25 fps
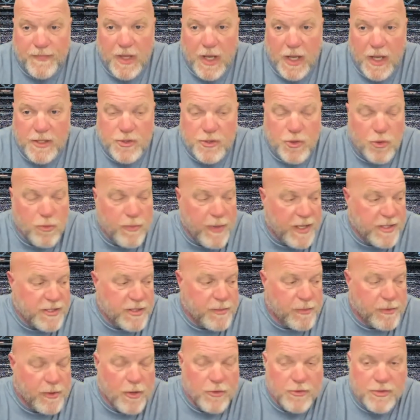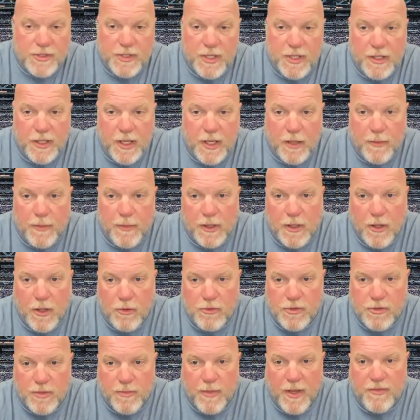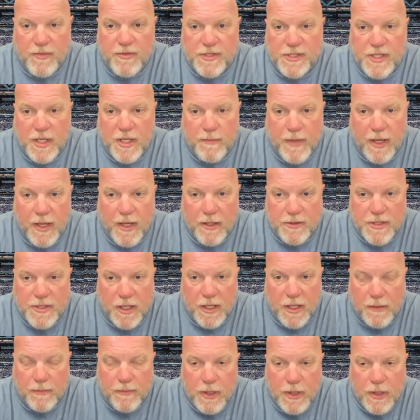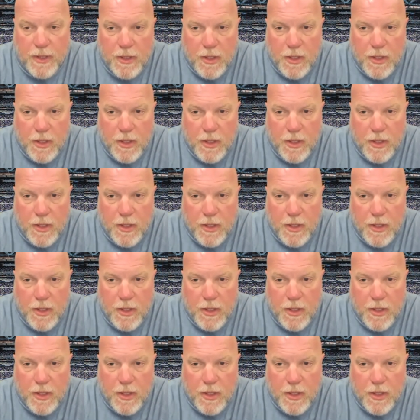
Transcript: high school basketball coaches in Indiana, have been coached about the same amount of time.